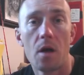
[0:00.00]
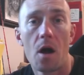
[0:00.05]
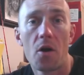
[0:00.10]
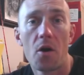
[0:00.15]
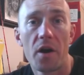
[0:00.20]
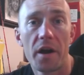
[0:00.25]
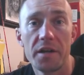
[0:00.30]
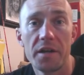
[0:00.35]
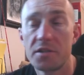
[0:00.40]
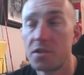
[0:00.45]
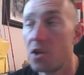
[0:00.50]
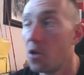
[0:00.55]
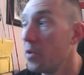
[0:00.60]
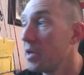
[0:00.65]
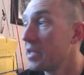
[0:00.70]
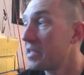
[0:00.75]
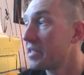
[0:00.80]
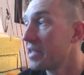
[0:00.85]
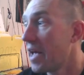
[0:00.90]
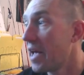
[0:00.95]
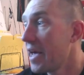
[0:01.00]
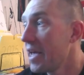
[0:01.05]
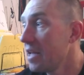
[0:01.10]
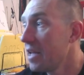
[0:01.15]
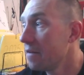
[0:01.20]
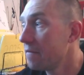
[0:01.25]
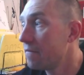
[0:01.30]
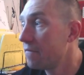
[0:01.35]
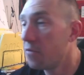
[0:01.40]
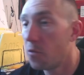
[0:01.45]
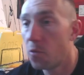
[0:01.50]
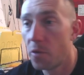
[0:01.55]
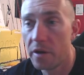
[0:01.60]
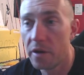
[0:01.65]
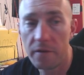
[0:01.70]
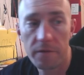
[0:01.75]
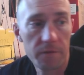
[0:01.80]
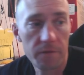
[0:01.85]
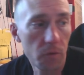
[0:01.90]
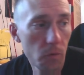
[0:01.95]
Alright, so it's
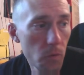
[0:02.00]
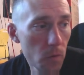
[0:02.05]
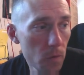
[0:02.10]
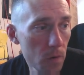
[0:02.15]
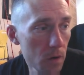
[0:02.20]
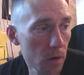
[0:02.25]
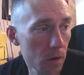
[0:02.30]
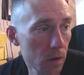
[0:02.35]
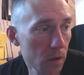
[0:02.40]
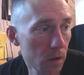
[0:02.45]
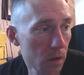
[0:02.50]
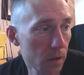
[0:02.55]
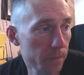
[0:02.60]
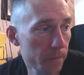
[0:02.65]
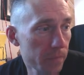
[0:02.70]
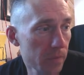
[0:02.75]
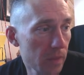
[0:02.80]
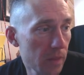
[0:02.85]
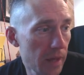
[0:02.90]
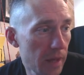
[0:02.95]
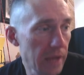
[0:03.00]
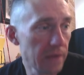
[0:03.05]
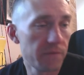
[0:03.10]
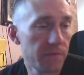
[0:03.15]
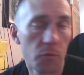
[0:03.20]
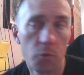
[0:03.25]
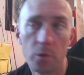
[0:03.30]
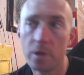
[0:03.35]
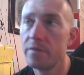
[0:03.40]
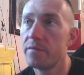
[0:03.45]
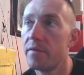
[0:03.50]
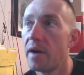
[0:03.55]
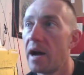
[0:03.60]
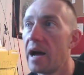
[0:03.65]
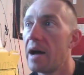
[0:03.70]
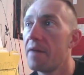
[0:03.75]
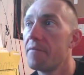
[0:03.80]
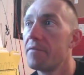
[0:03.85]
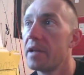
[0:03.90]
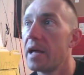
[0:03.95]
8:44,
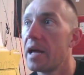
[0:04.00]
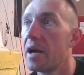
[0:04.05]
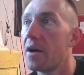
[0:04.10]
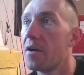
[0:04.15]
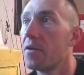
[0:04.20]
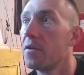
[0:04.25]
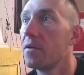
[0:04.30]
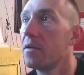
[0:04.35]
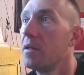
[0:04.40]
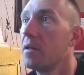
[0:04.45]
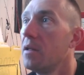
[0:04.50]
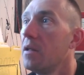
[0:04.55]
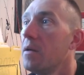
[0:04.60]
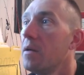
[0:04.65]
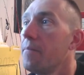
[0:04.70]
8:45 now,